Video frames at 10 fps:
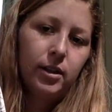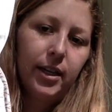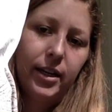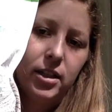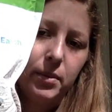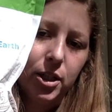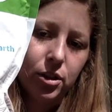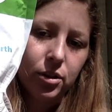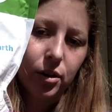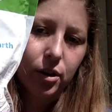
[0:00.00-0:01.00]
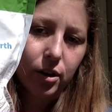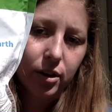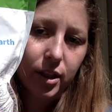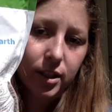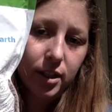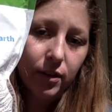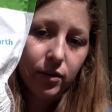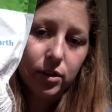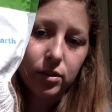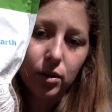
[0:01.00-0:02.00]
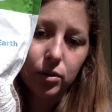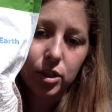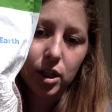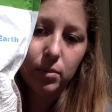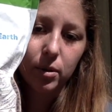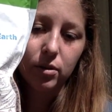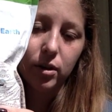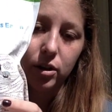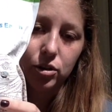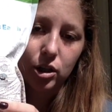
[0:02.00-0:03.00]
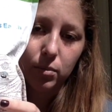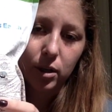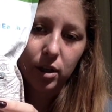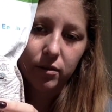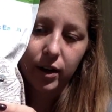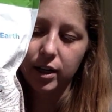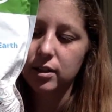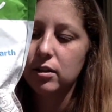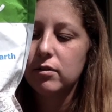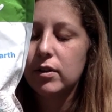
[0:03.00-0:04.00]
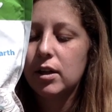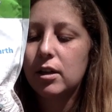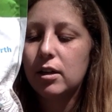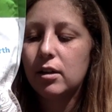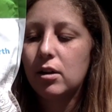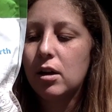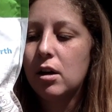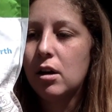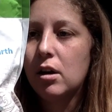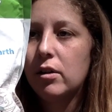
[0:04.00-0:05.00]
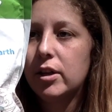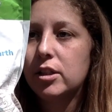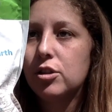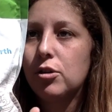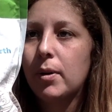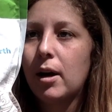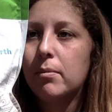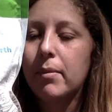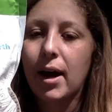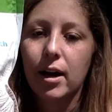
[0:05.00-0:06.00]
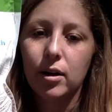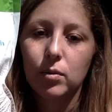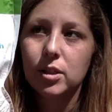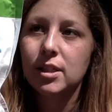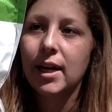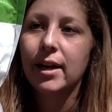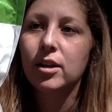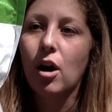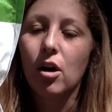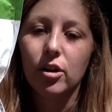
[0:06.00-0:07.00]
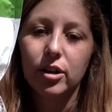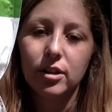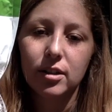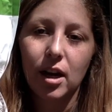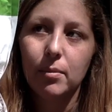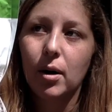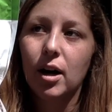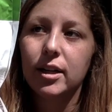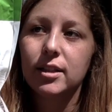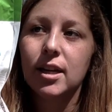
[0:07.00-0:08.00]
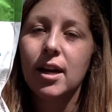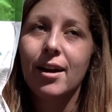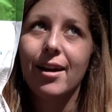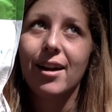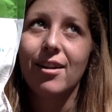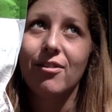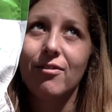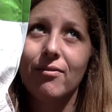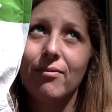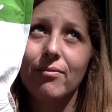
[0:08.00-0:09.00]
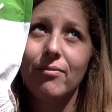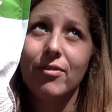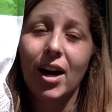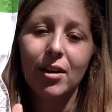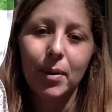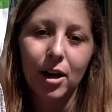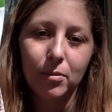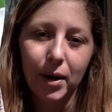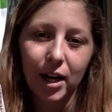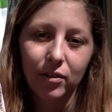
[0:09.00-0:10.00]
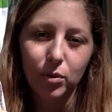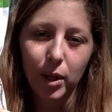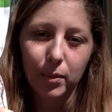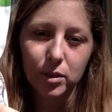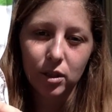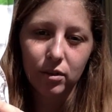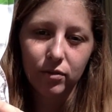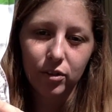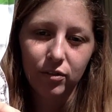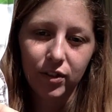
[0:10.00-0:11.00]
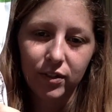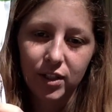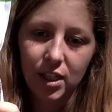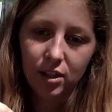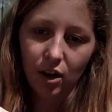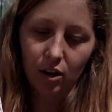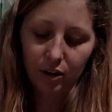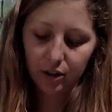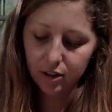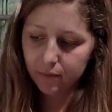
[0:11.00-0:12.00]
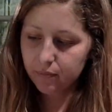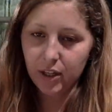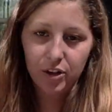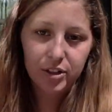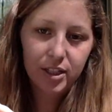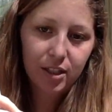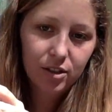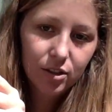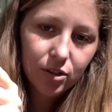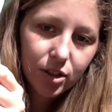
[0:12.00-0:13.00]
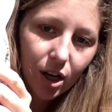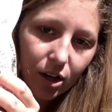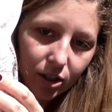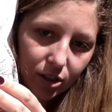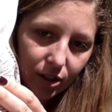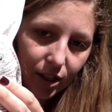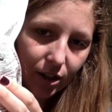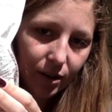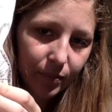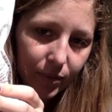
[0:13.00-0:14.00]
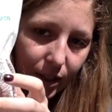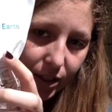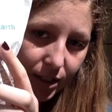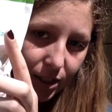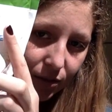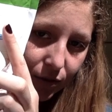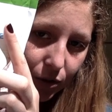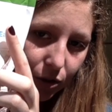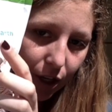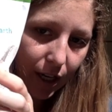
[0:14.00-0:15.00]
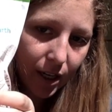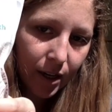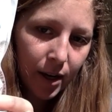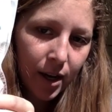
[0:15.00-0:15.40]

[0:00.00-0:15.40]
diatomaceous earth. This stuff is so cheap and extremely effective. This 2 pound bag was $10. I bought a 5 pound bag from Amazon for $15. Now you can see there's little dogs on here. Now this is food grade.